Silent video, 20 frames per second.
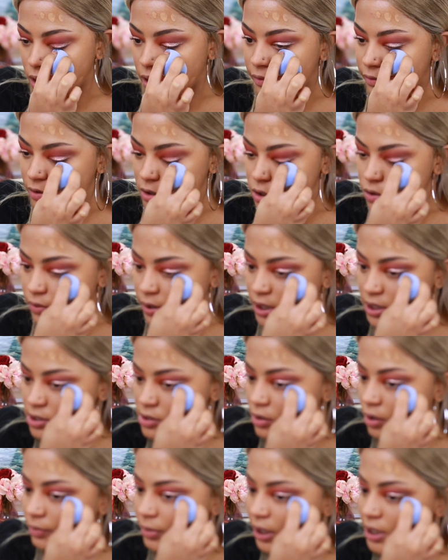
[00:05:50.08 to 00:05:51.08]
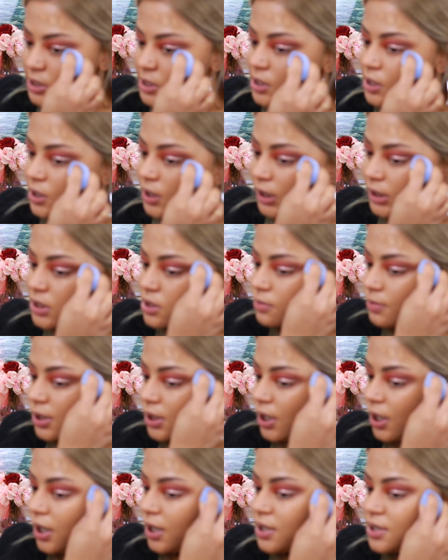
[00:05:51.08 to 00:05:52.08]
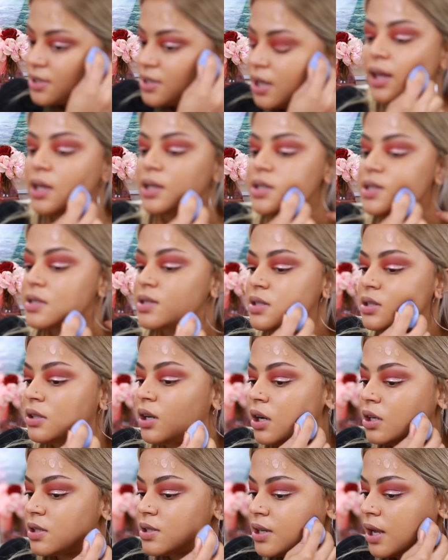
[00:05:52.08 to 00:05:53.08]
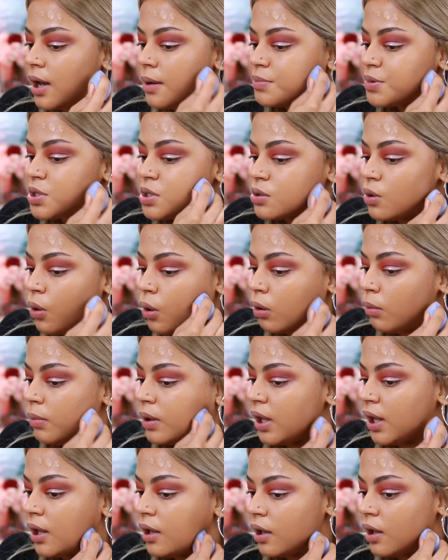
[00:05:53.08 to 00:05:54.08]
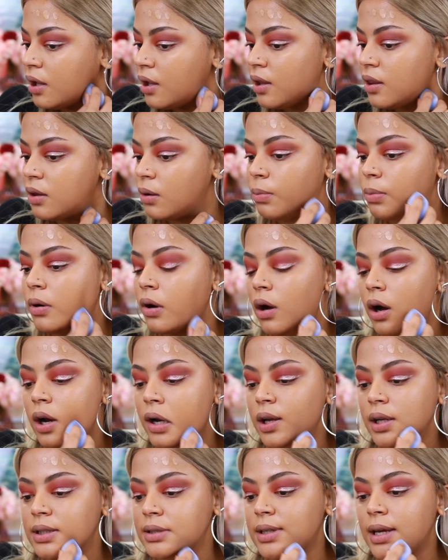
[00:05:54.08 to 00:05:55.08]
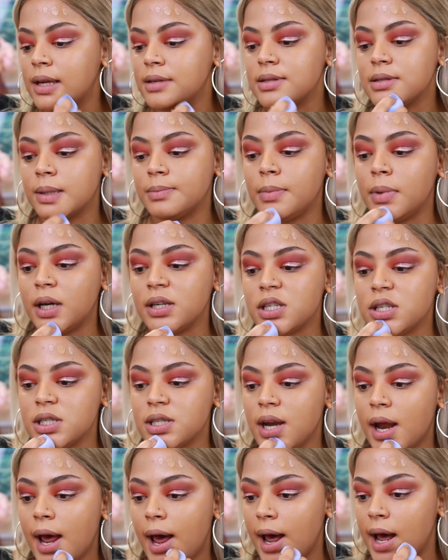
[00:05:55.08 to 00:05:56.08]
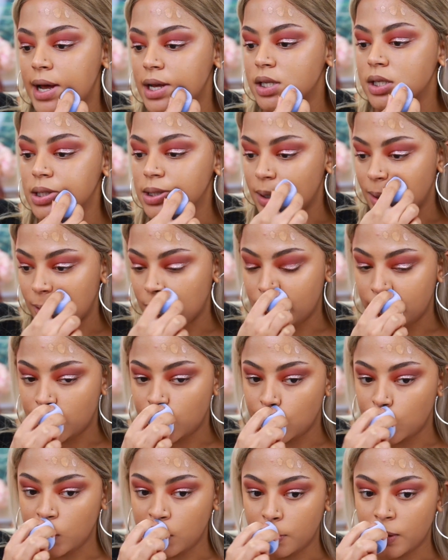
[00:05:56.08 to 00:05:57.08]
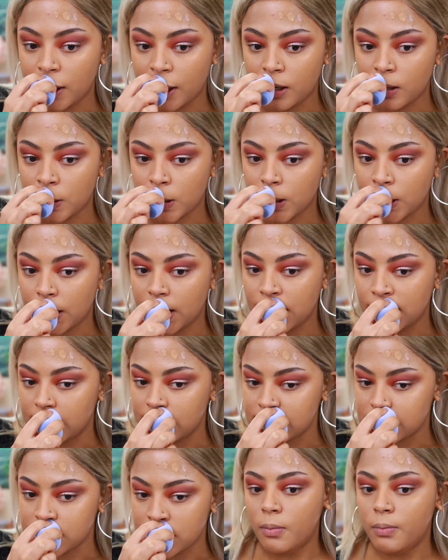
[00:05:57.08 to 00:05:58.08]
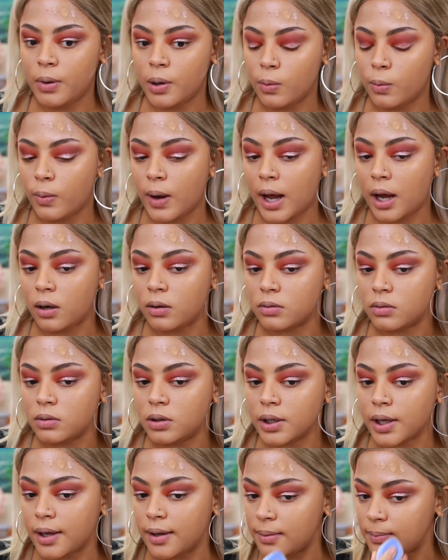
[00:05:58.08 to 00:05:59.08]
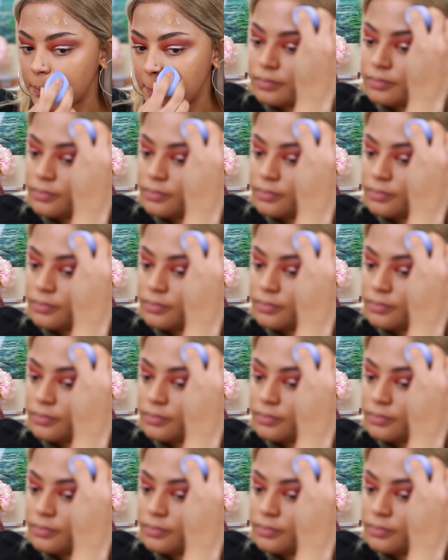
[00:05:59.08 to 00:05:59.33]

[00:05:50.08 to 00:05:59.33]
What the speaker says: coverage way. So I'm guessing that's because it's not absorbing the product as much as the Beauty Blender is. But wow, okay.